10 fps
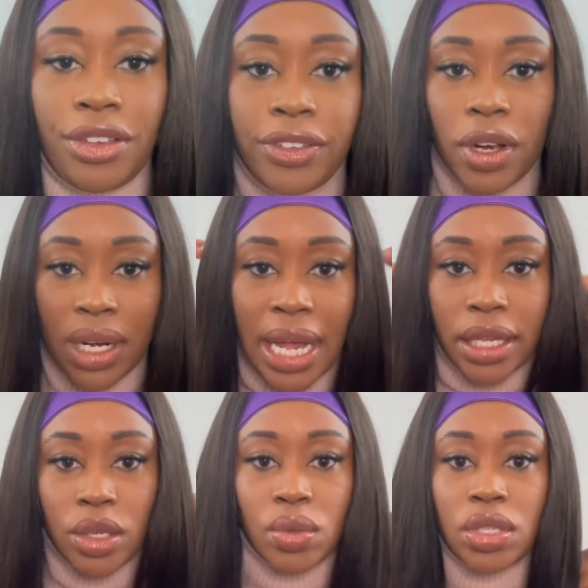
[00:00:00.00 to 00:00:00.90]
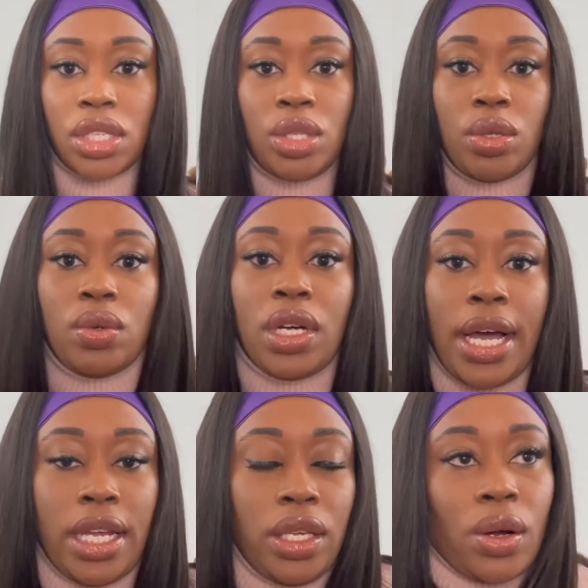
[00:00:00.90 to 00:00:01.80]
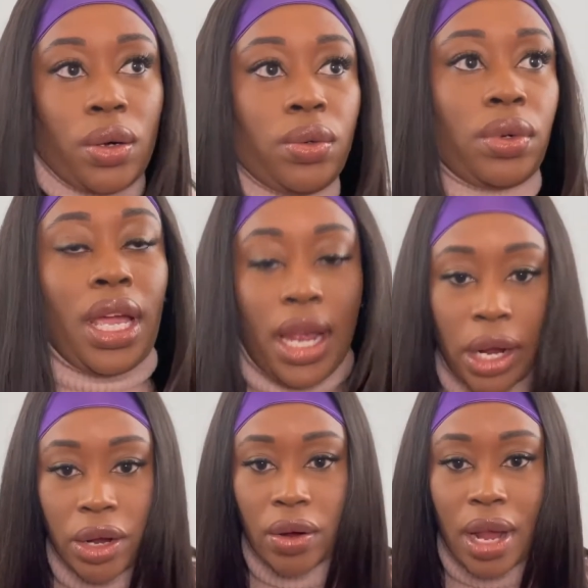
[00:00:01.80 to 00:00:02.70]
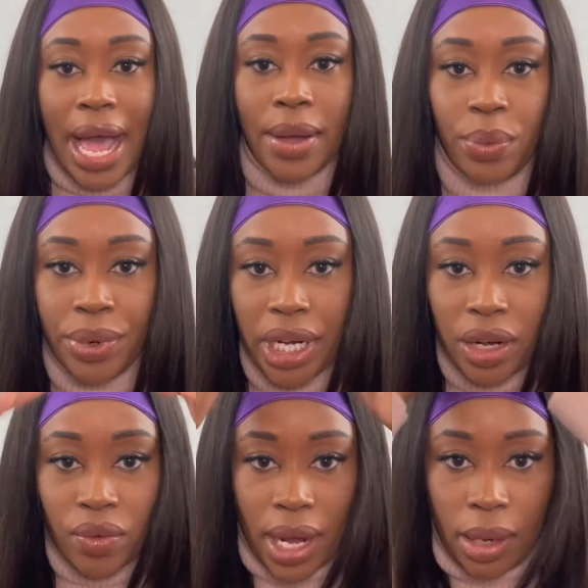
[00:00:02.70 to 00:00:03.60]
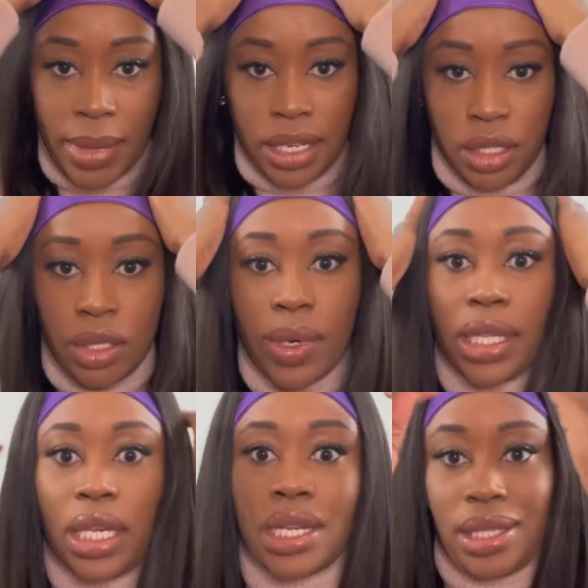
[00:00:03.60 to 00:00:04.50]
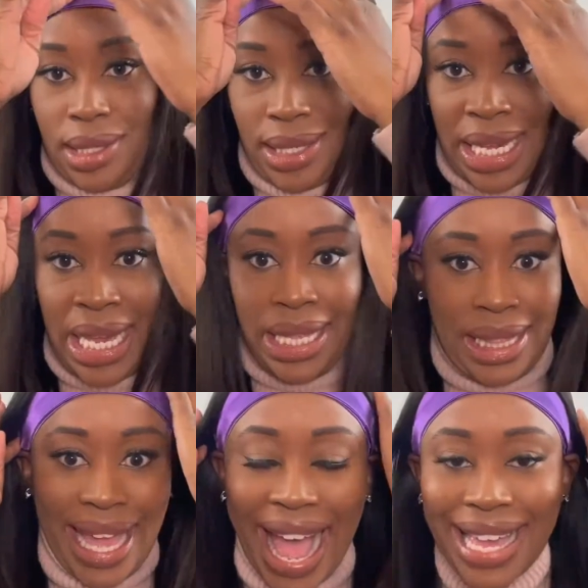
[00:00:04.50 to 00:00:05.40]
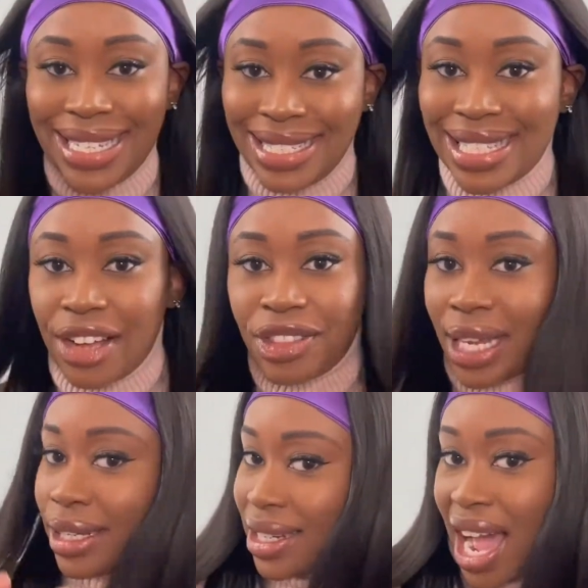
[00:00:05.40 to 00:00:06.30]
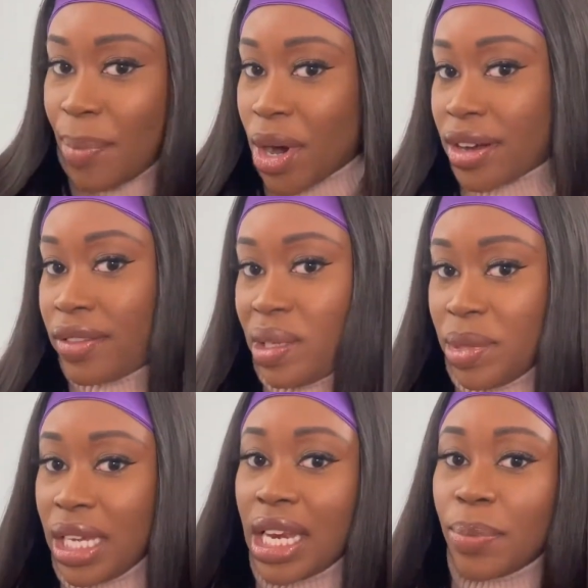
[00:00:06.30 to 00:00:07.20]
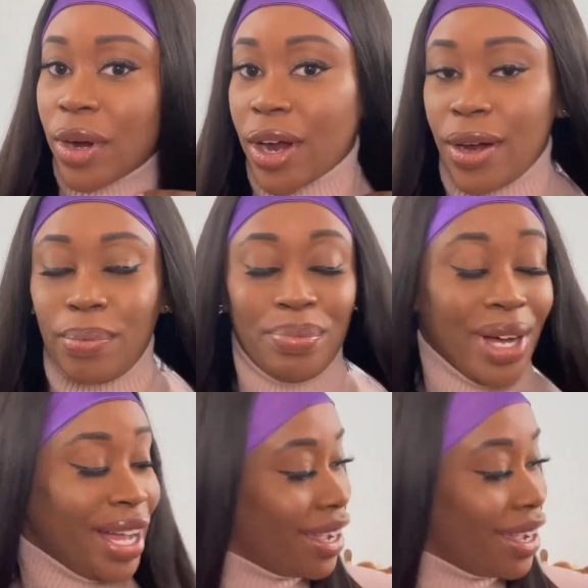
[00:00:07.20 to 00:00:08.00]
you're not used to cutting your own hair, I wouldn't recommend doing this. That is definitely not part of the beginning part, but